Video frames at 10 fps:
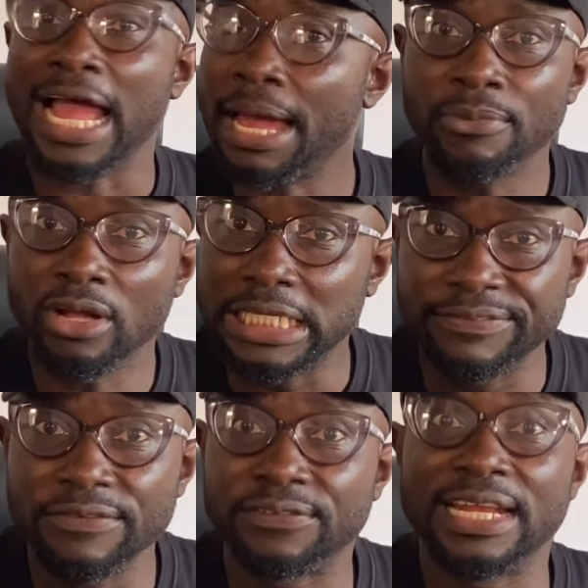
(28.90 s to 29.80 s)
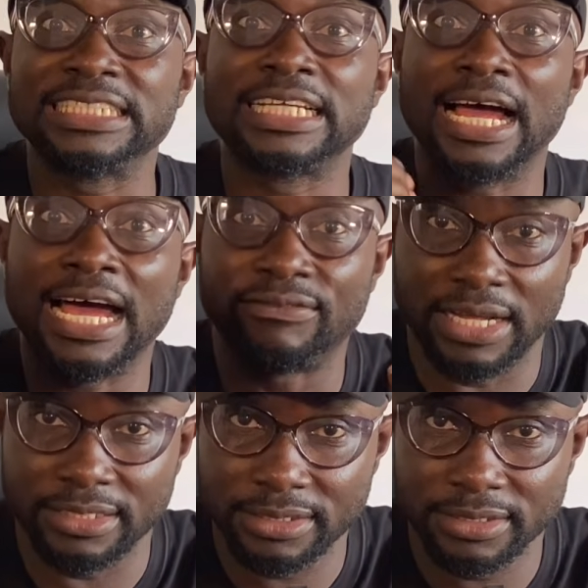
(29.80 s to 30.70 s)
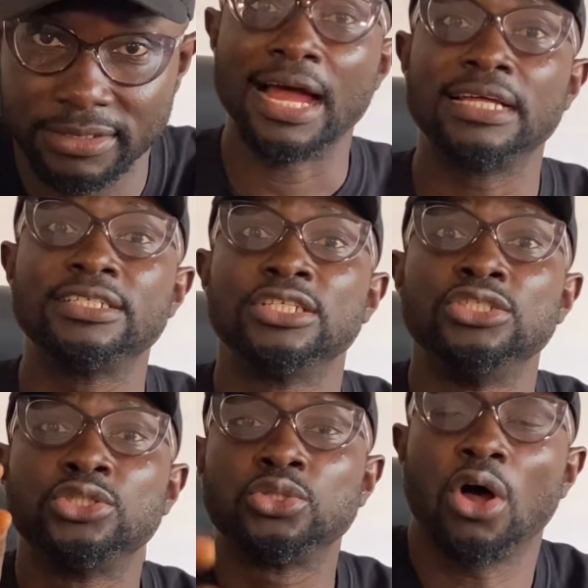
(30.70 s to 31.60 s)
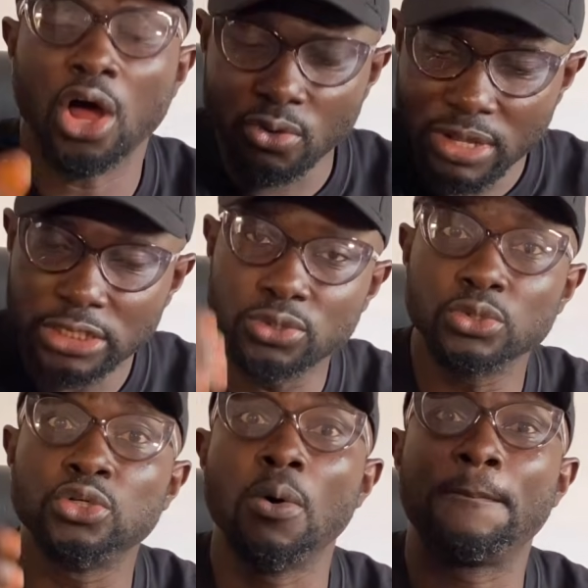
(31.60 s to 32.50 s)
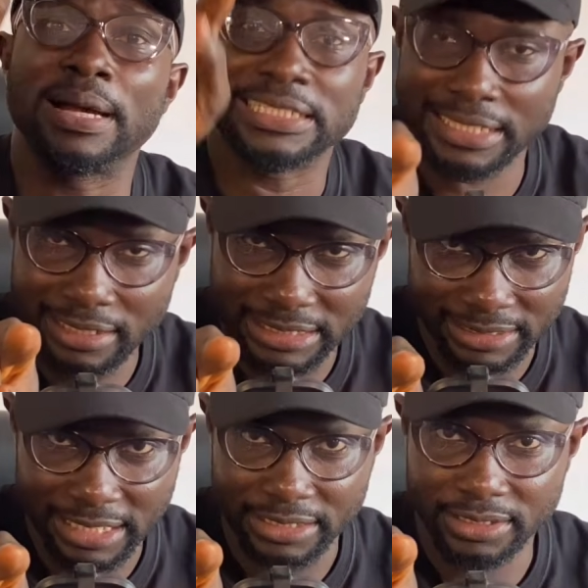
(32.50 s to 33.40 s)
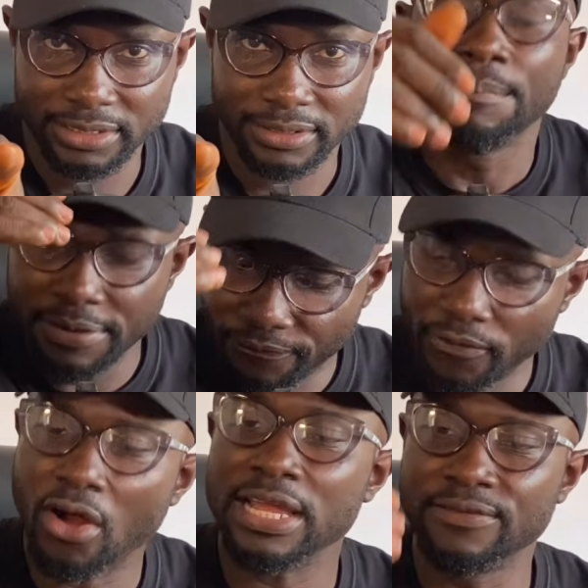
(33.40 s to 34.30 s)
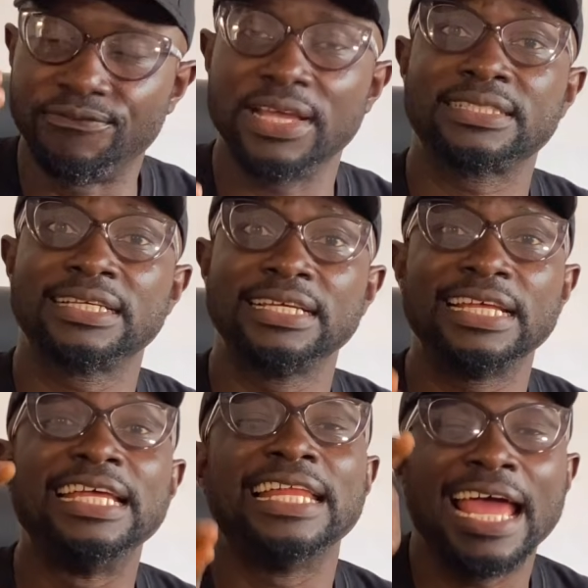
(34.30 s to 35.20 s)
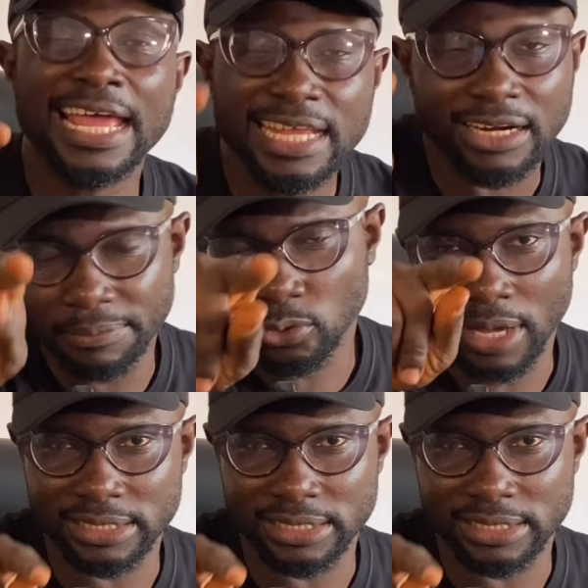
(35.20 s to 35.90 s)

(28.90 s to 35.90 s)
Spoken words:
I am not giving financial advice, and you should always do your own personal research before investing in any crypto